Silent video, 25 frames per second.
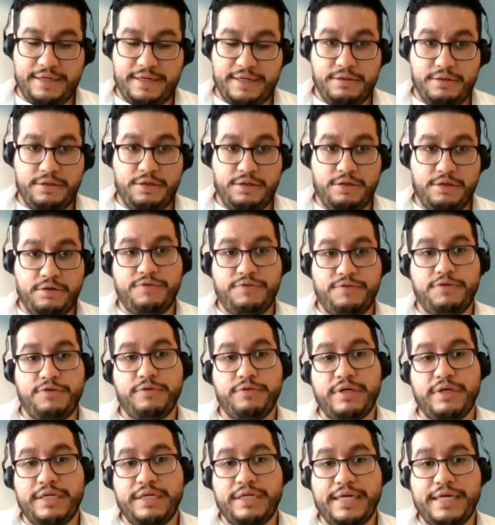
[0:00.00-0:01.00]
fact that,
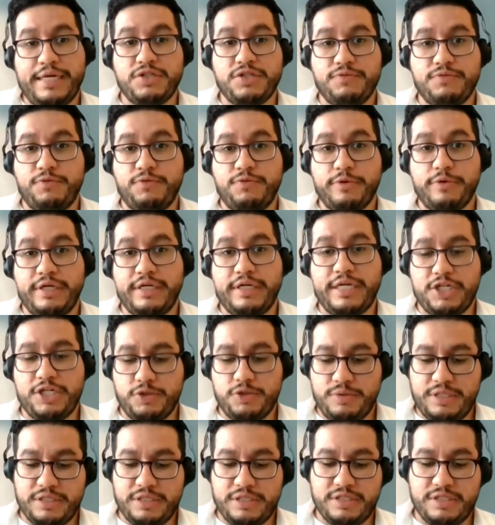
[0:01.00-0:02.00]
if you engage
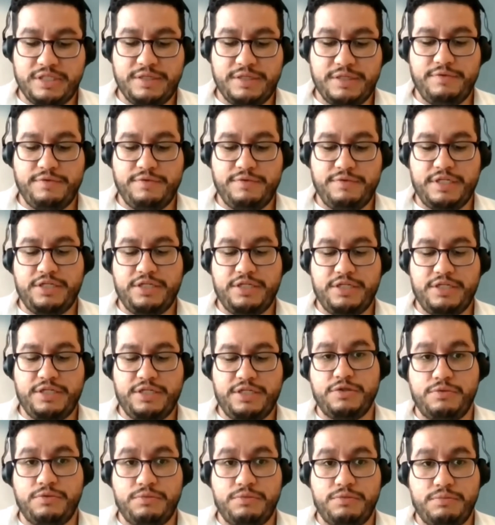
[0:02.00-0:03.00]
in voter engagement
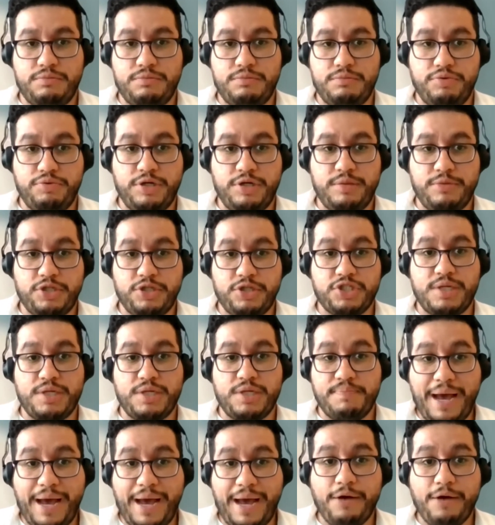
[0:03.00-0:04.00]
activities, you
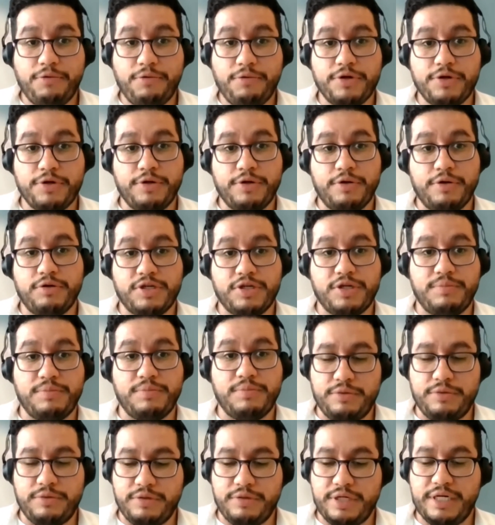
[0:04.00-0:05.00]
pretty much empower your
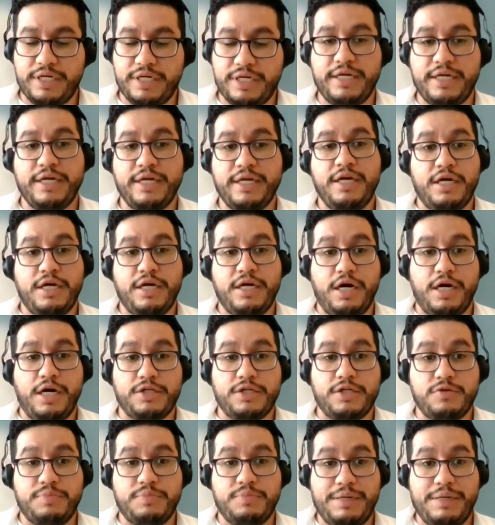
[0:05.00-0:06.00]
own community
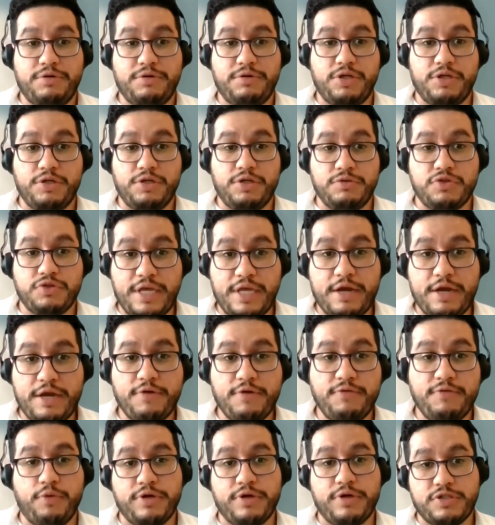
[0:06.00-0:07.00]
to be able to use
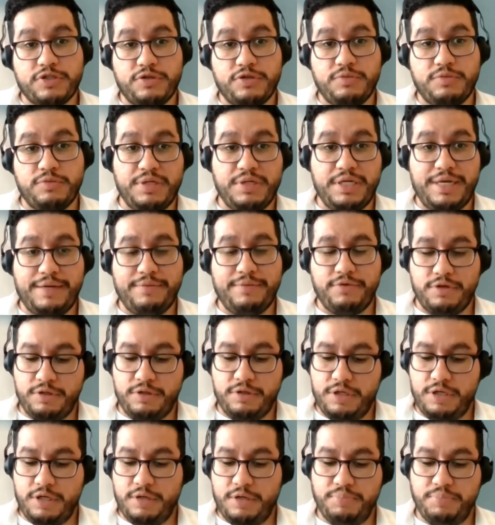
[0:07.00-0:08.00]
their voice to be
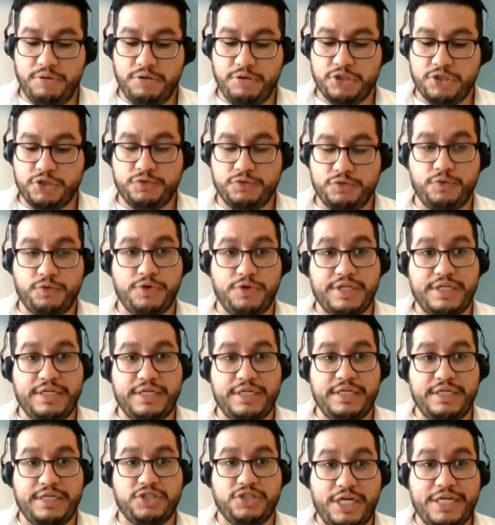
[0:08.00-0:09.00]
able to push for
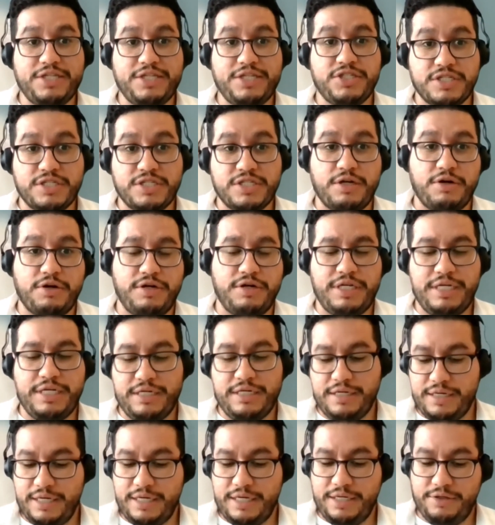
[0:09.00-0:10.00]
the changes that are
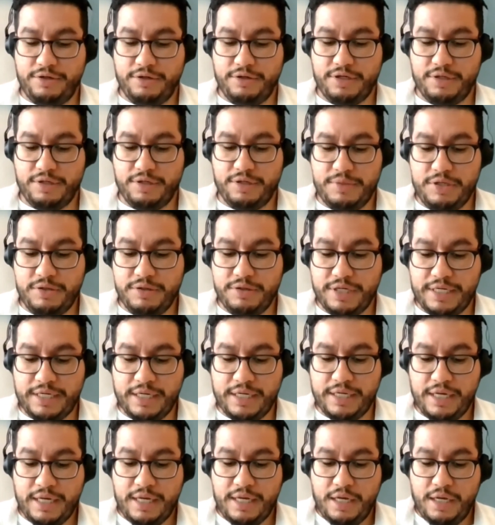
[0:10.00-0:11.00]
needed in your
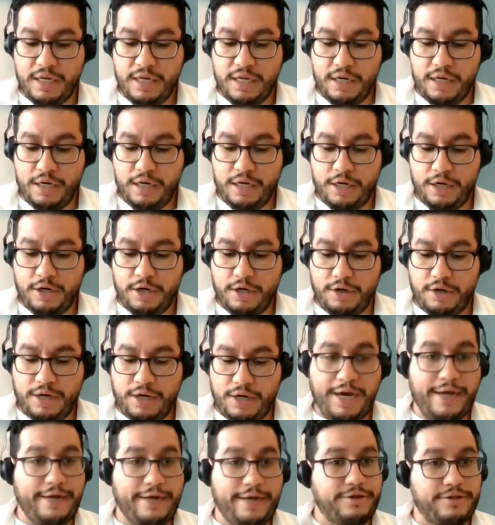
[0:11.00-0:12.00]
community,
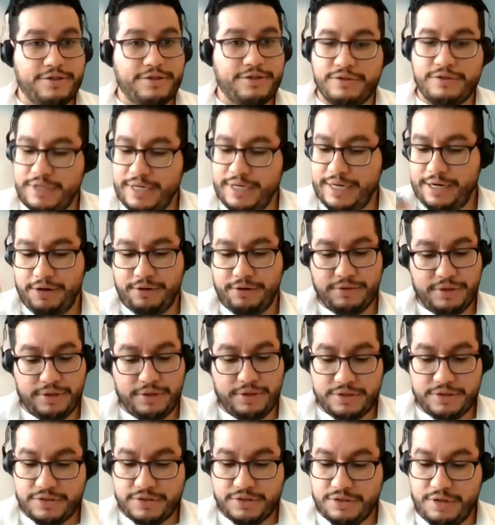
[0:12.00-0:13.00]
higher turnout,
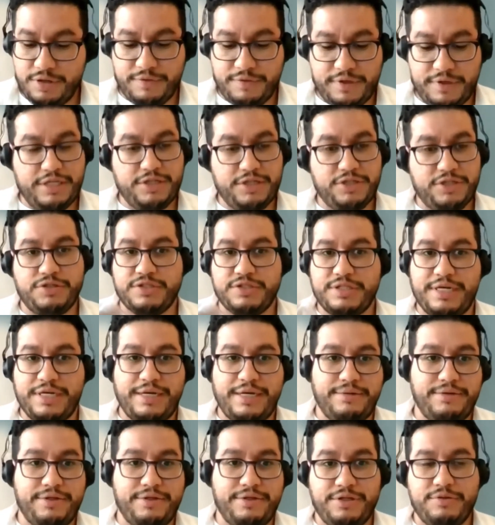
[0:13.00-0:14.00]
solving issues
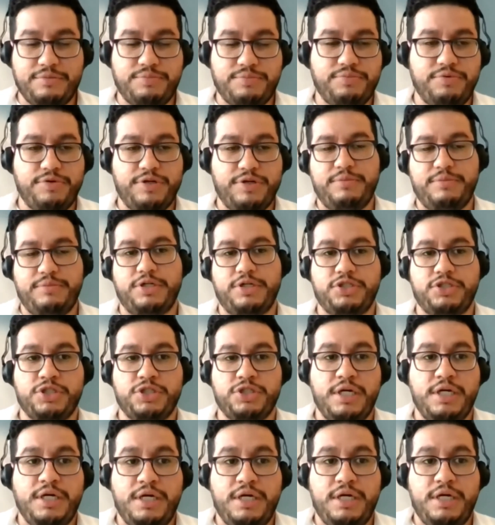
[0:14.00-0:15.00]
that, pretty
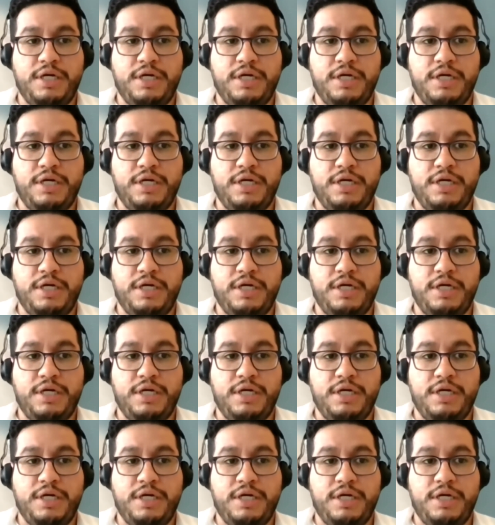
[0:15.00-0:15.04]
much